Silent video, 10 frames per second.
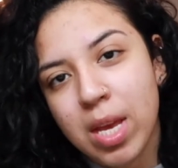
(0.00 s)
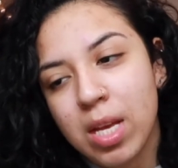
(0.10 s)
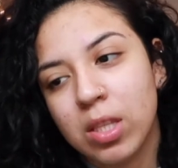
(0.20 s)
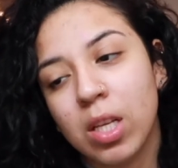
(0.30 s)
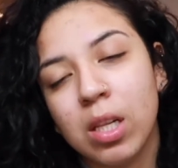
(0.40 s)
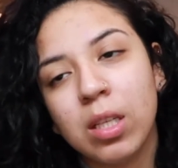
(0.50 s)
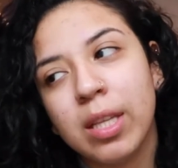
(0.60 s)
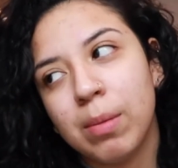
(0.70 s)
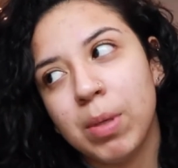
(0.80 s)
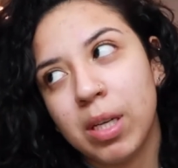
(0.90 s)
The look that
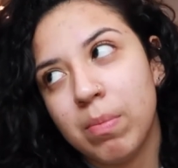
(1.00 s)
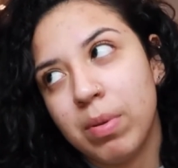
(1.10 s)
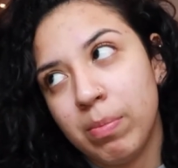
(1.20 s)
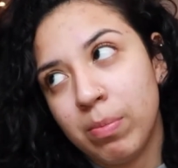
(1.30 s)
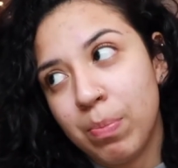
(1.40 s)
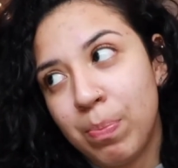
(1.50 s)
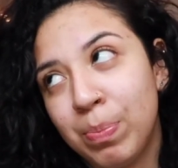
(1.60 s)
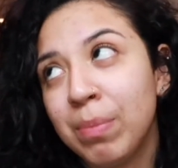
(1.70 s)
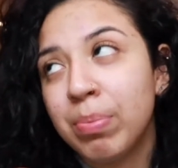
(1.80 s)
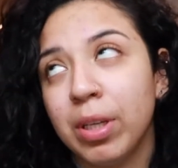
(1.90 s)
I'm gonna be
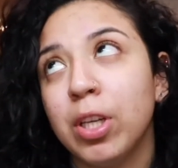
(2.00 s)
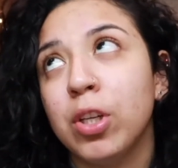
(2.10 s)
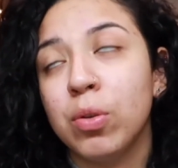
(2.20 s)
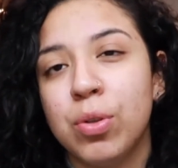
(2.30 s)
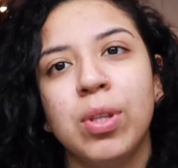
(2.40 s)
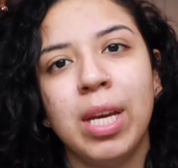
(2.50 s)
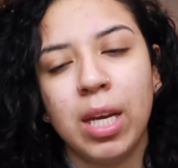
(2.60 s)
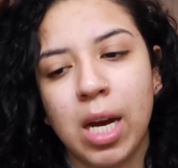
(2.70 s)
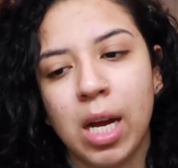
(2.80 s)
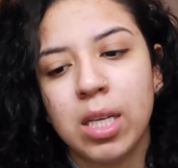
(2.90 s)
bringing you today, guys,